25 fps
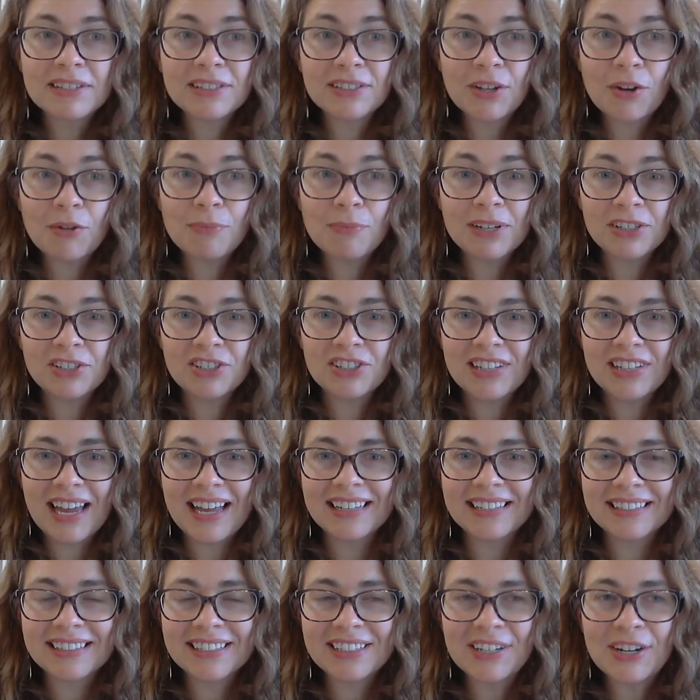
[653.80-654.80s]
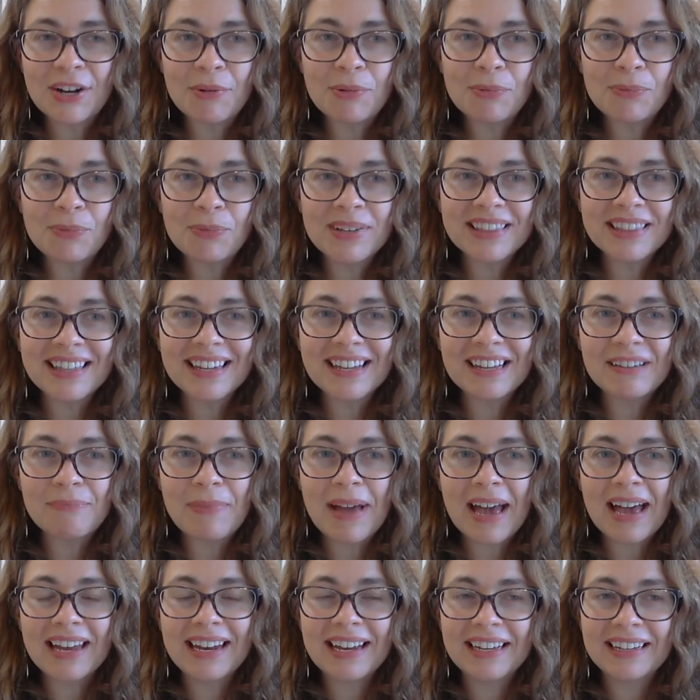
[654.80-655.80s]
so much sense. When we think
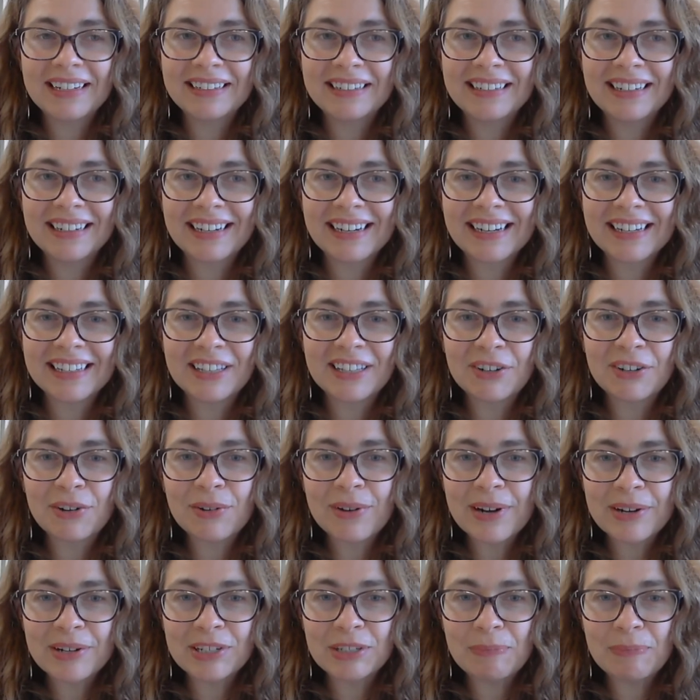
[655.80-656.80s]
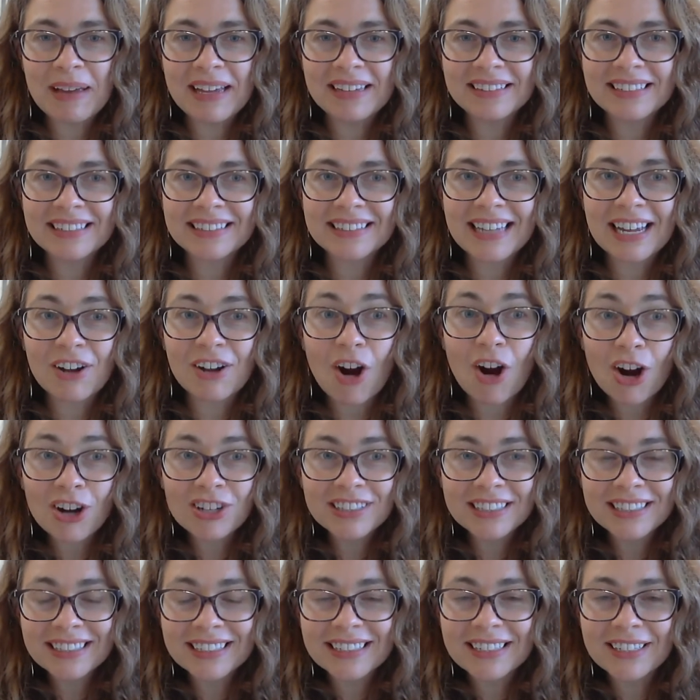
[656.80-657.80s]
about it, like in the career space, it's like hard
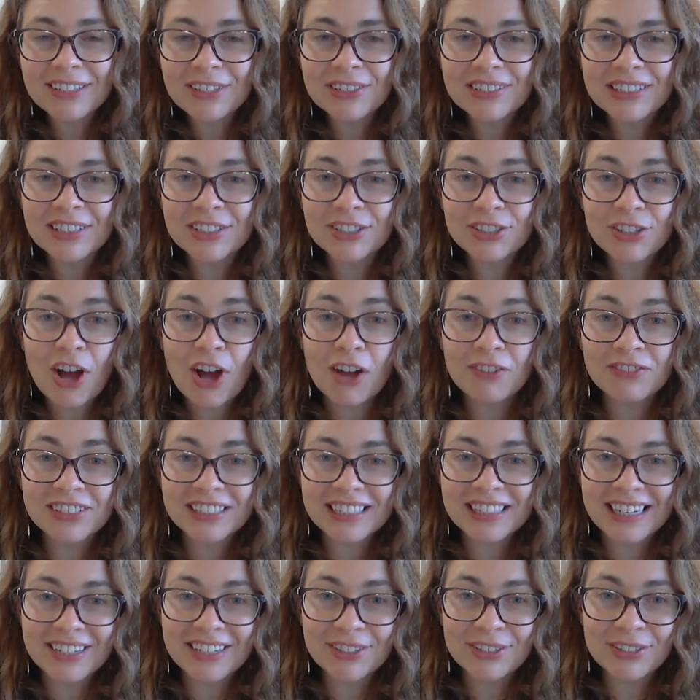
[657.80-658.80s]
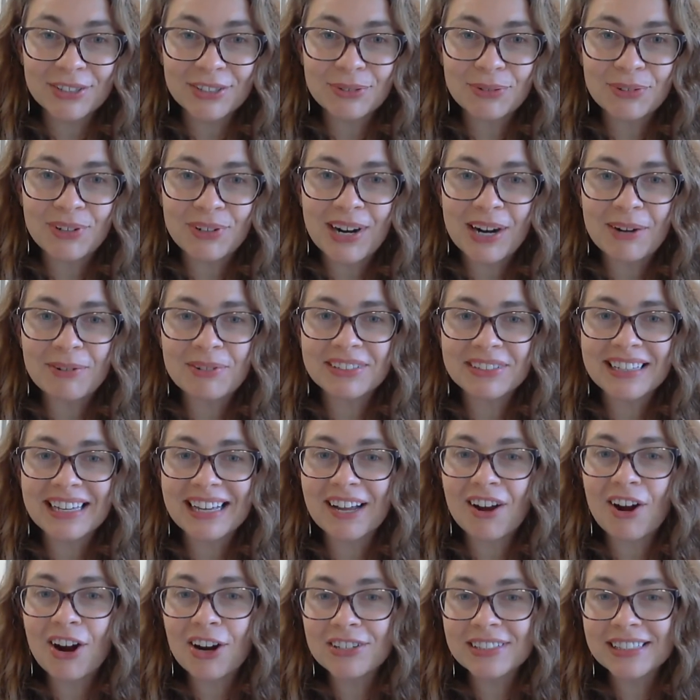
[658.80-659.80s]
skills and soft skills, where I was thinking
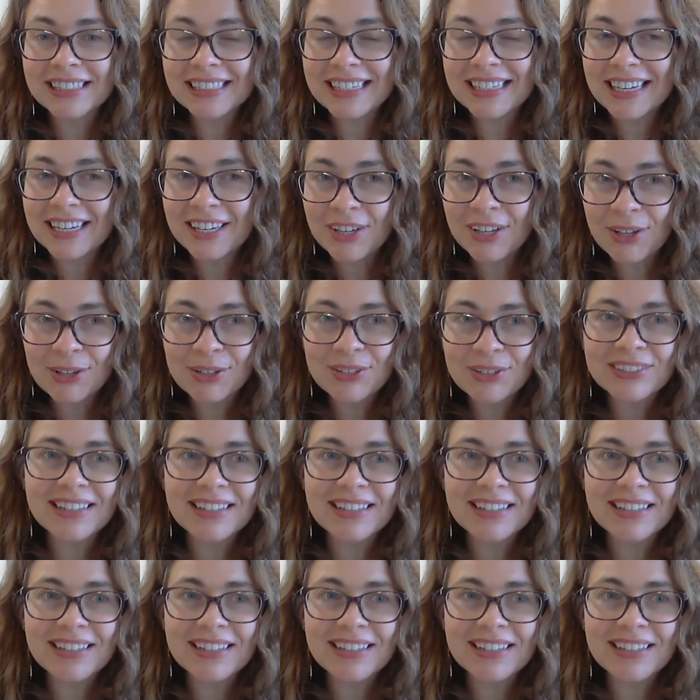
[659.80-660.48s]
hard skills,